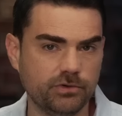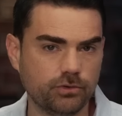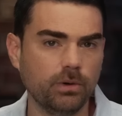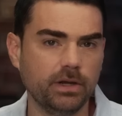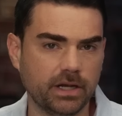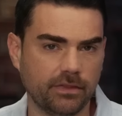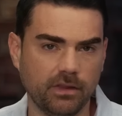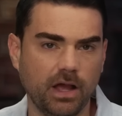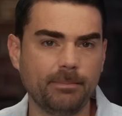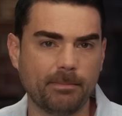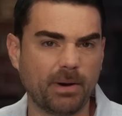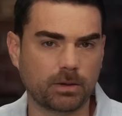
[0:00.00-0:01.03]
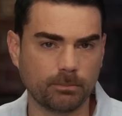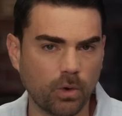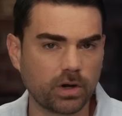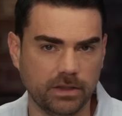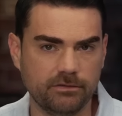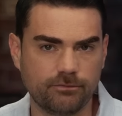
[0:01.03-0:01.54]
be joined on the line by Mark
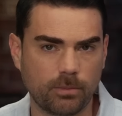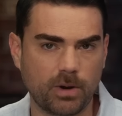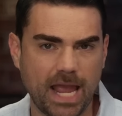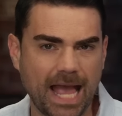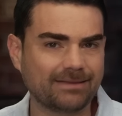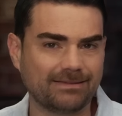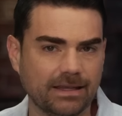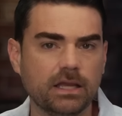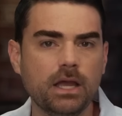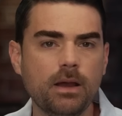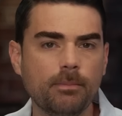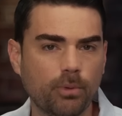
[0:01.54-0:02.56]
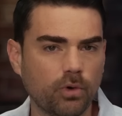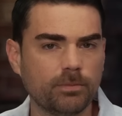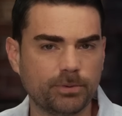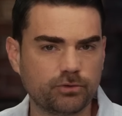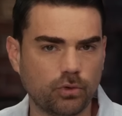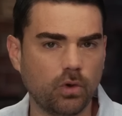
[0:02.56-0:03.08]
Morgan, the former acting Border
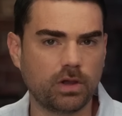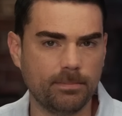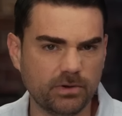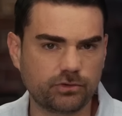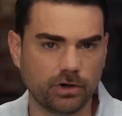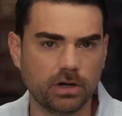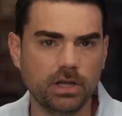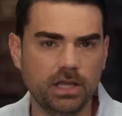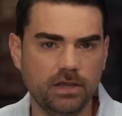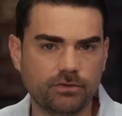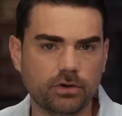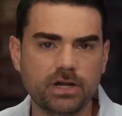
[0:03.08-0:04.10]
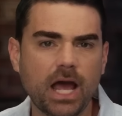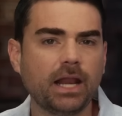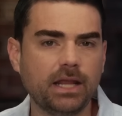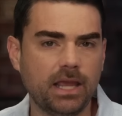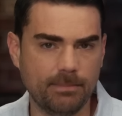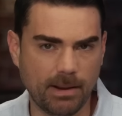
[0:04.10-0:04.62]
Patrol Commissioner. If you're
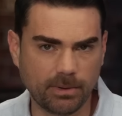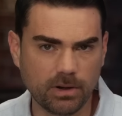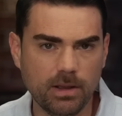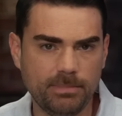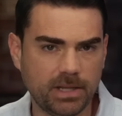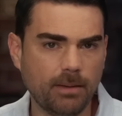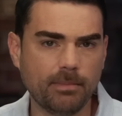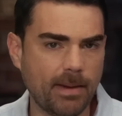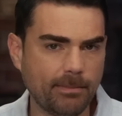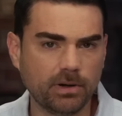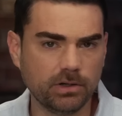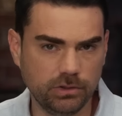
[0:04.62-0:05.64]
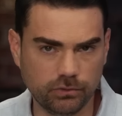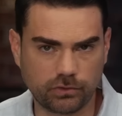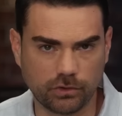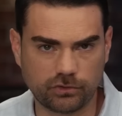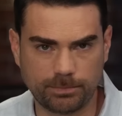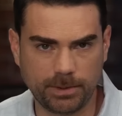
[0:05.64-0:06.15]
not a member, become a member. Use
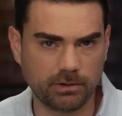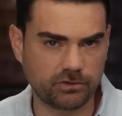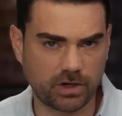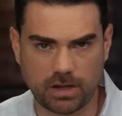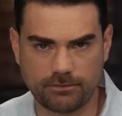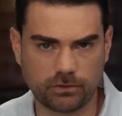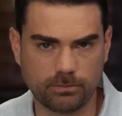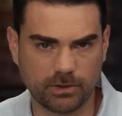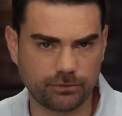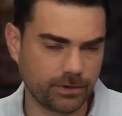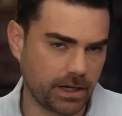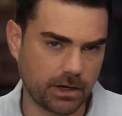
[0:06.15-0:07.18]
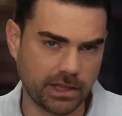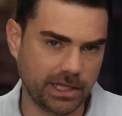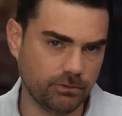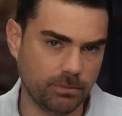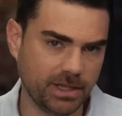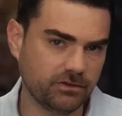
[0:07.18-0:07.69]
code Shapiro. Check out for two months free on all
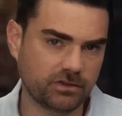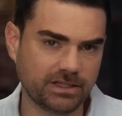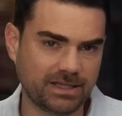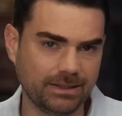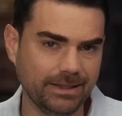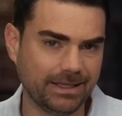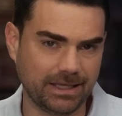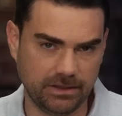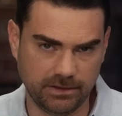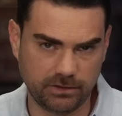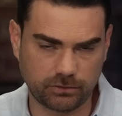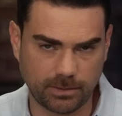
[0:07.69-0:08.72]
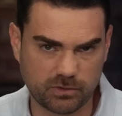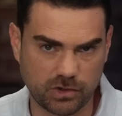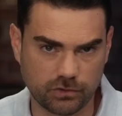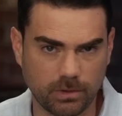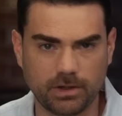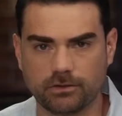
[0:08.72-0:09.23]
annual plans. Click that link in the description
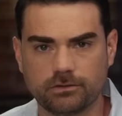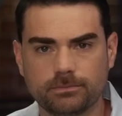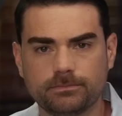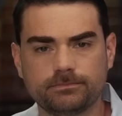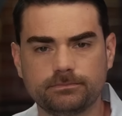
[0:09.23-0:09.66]
and join us.